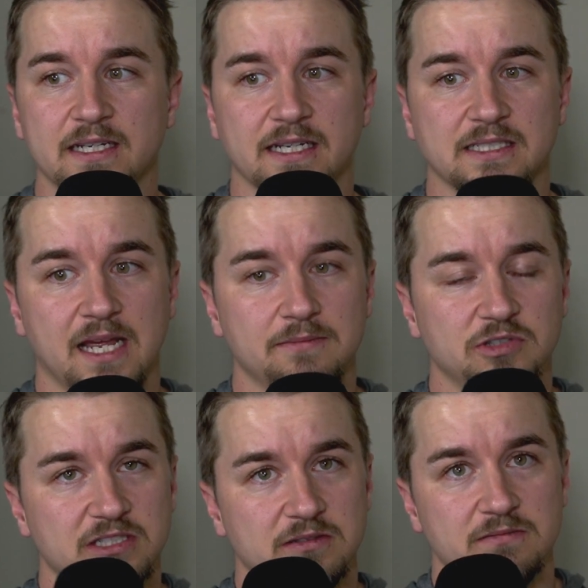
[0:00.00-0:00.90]
At times,
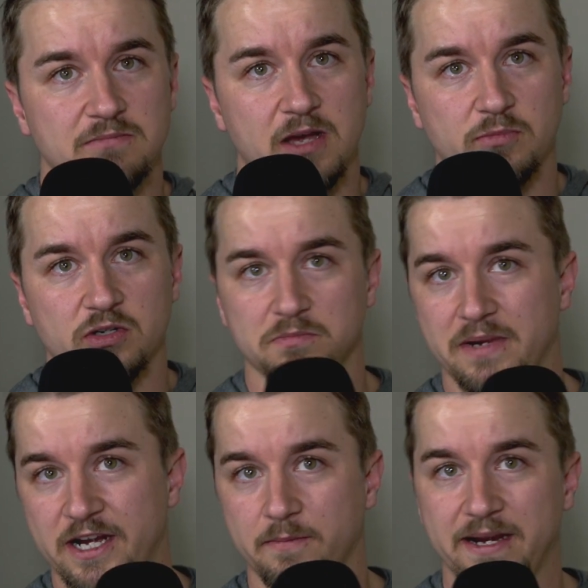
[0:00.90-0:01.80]
these numbers
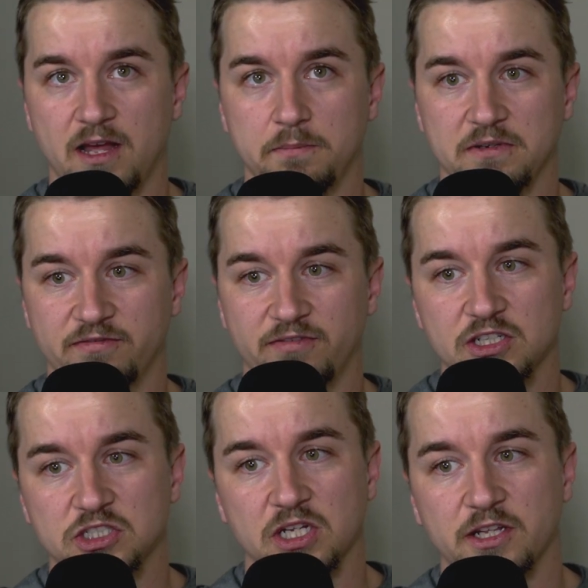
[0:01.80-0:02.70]
may or may not be
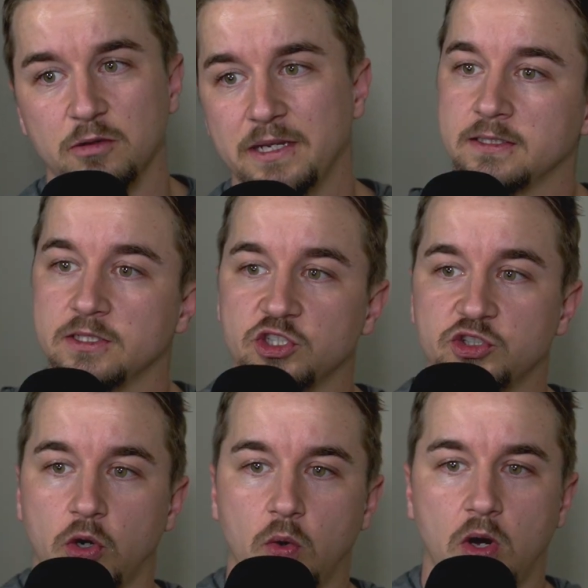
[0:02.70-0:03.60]
fudged a little bit,
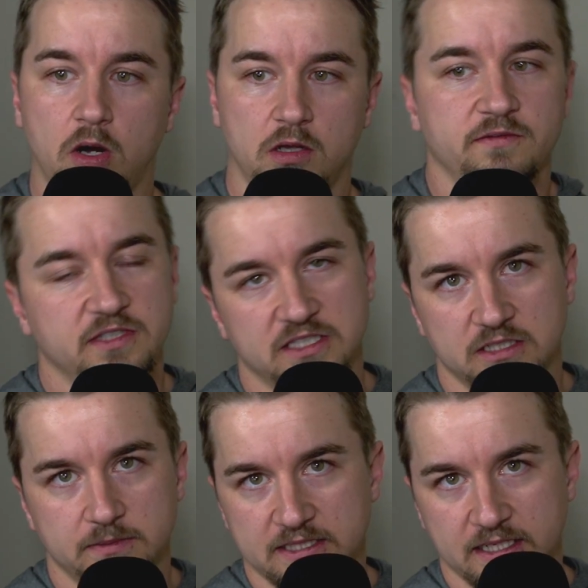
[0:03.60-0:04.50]
so all of these need to
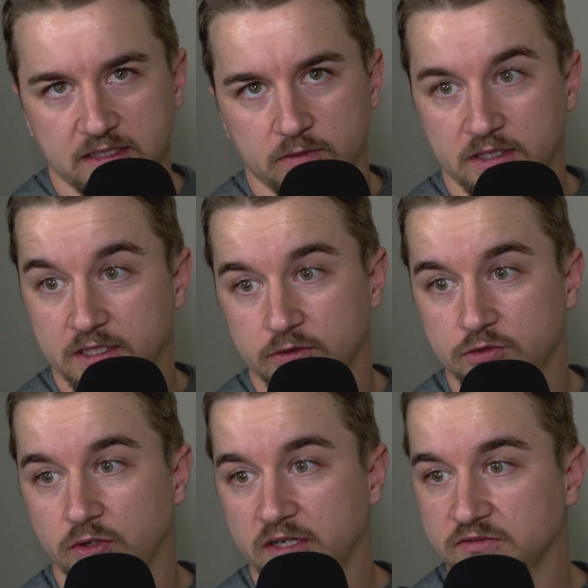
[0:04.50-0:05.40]
be taken with a huge
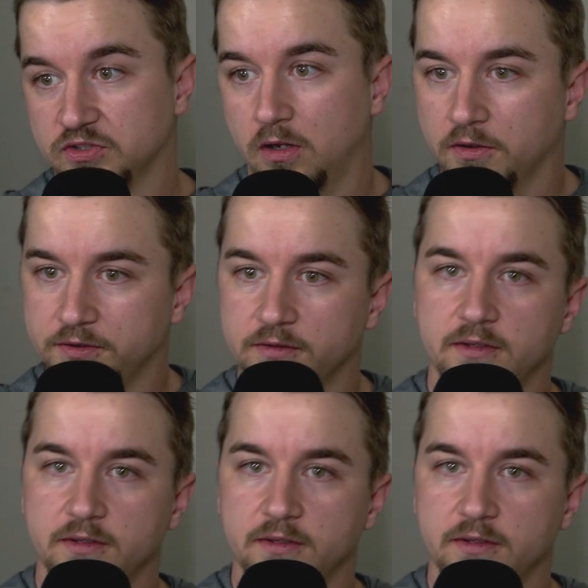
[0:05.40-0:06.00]
grain of salt.